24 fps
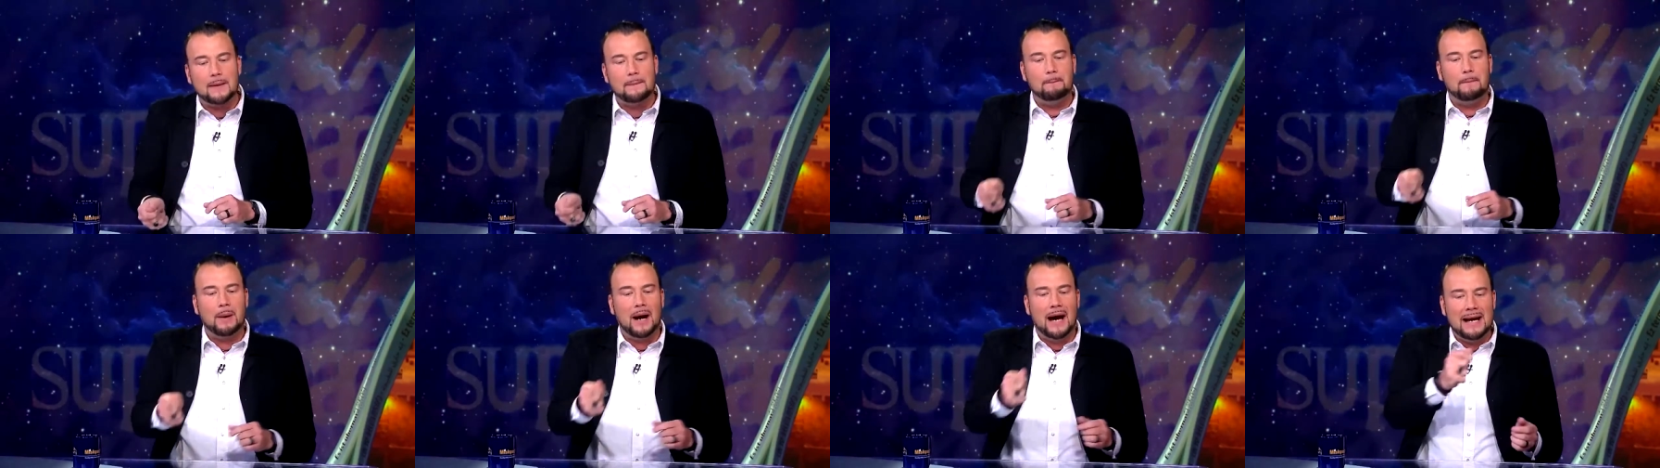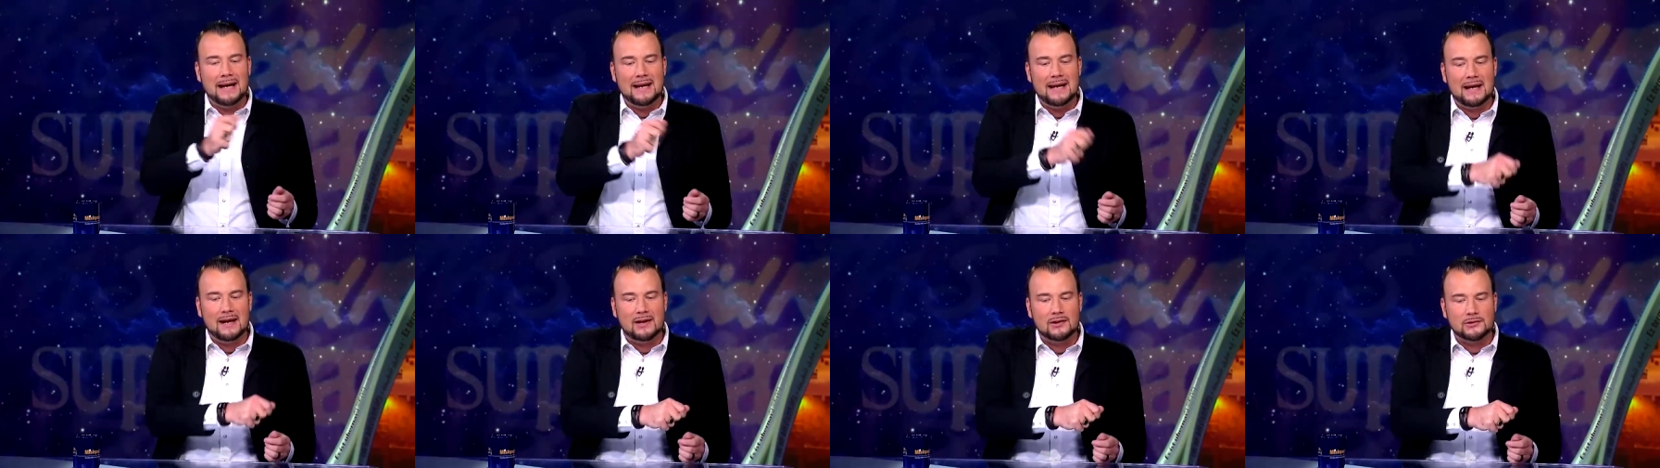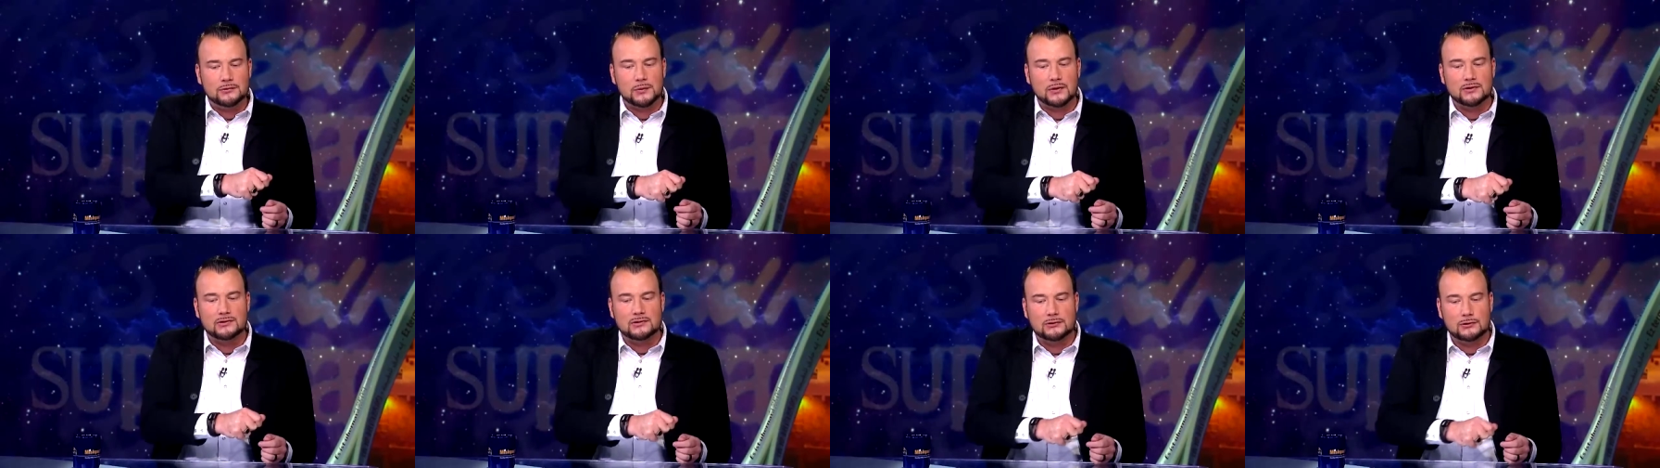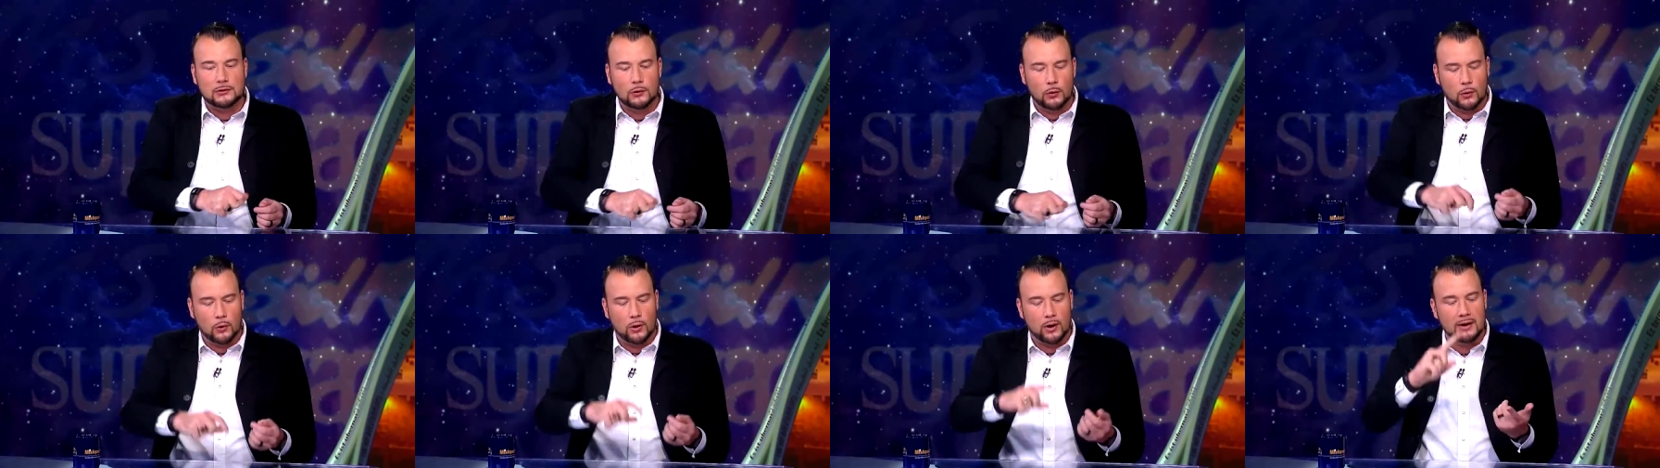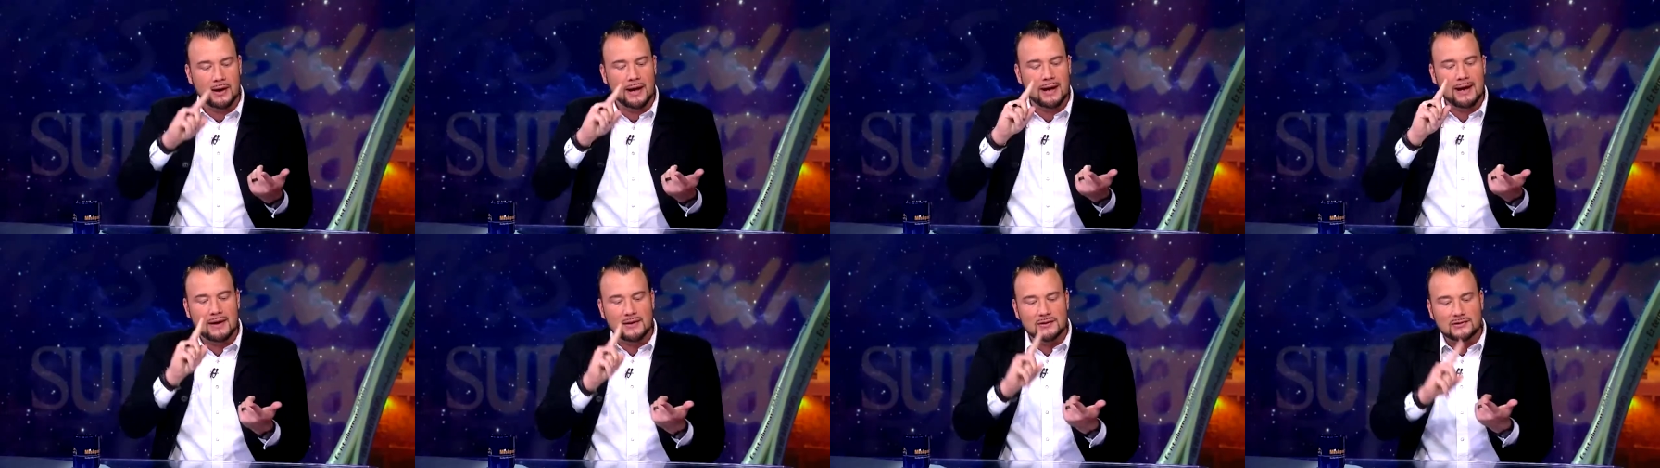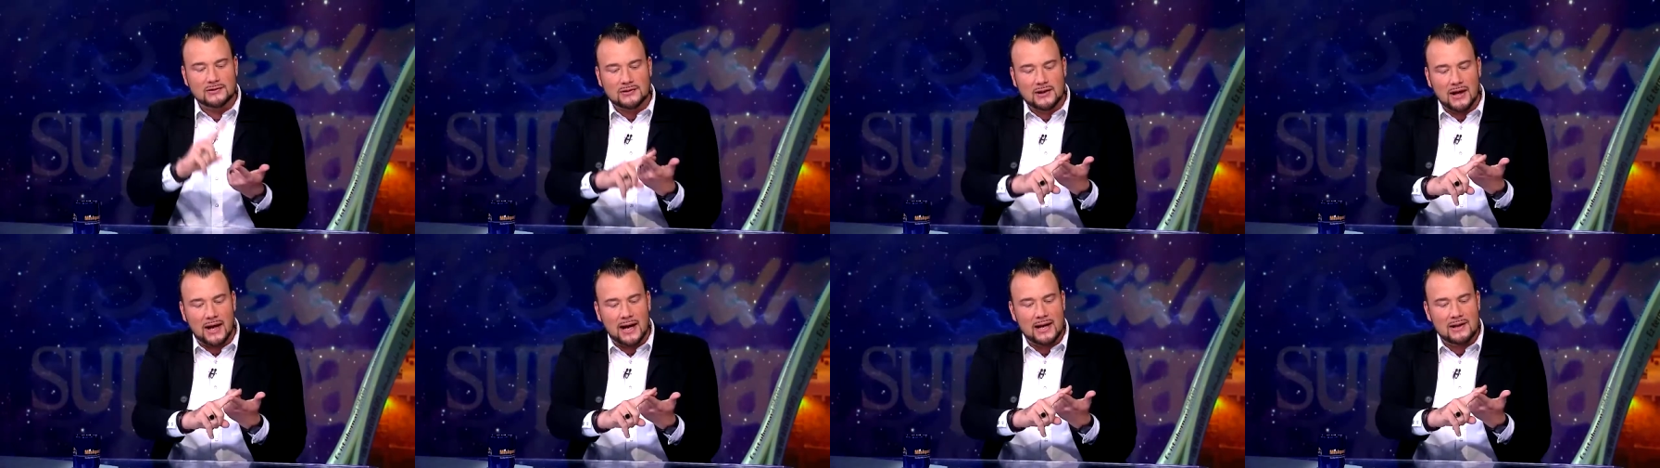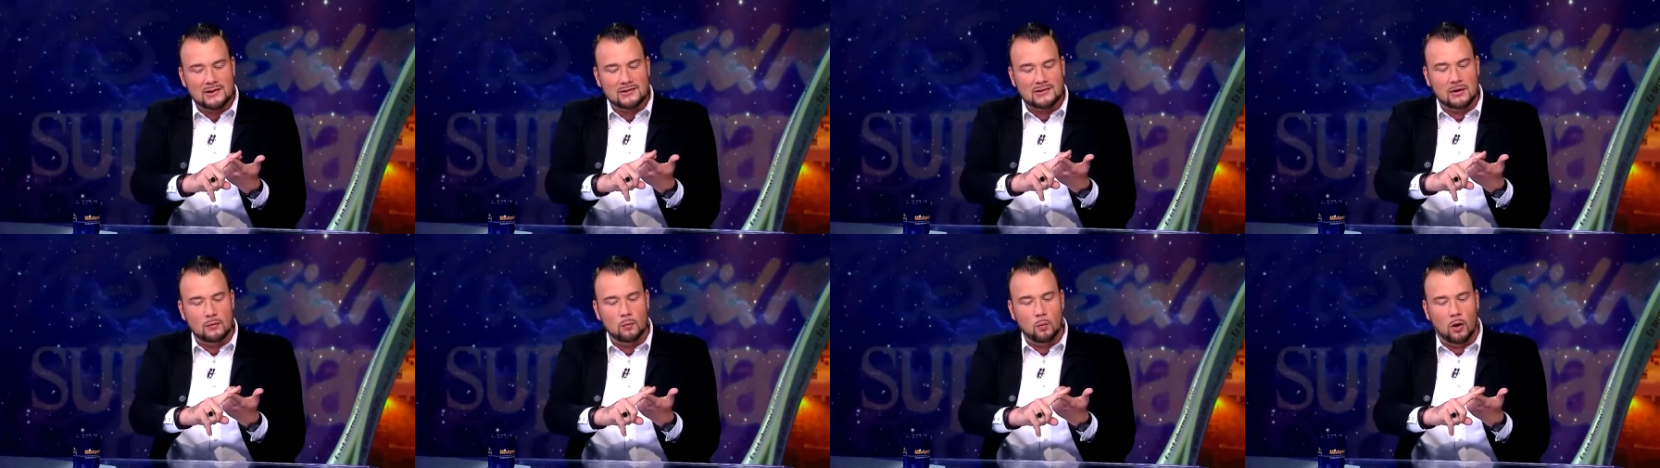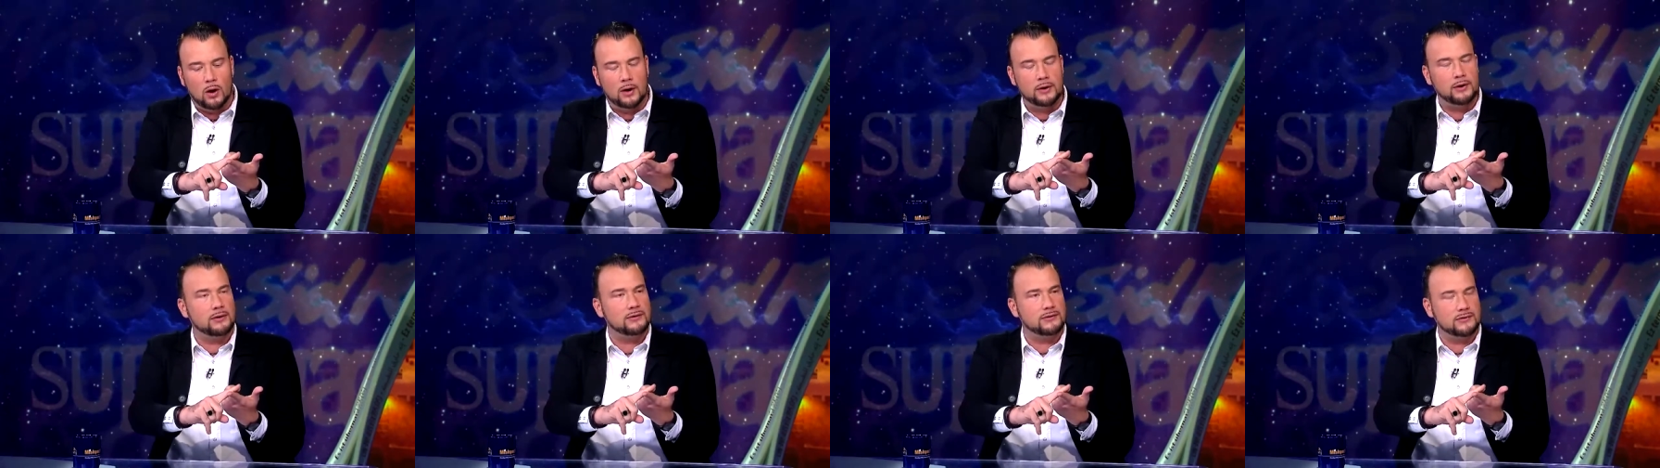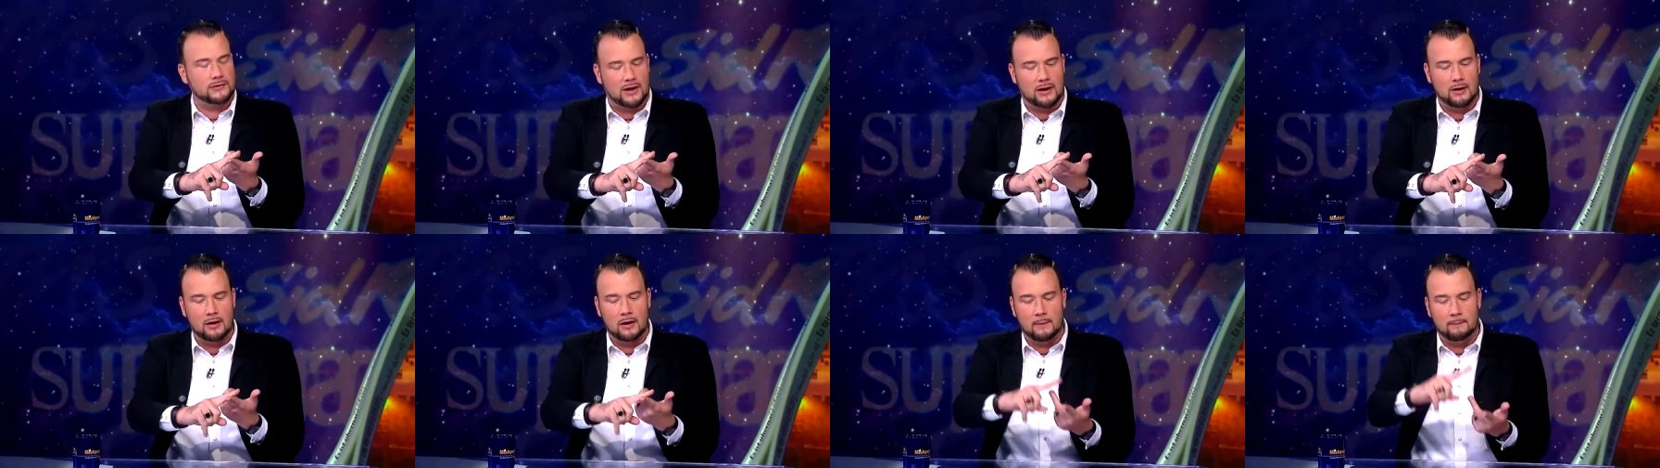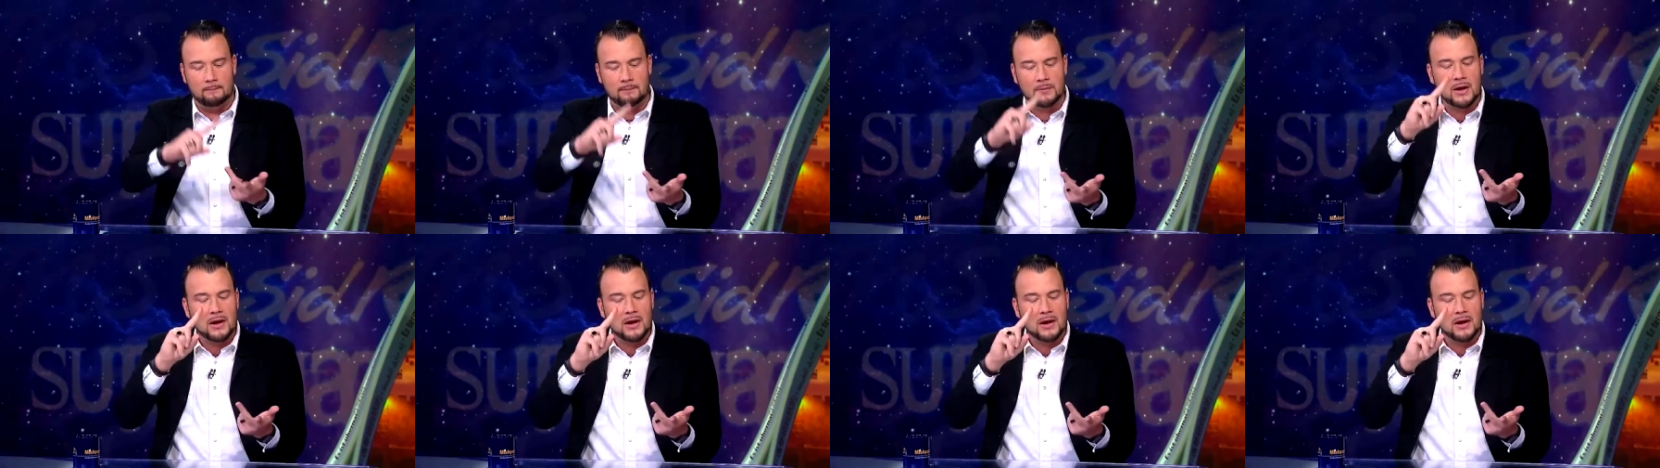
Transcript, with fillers: binding is restored, signs and wonders come,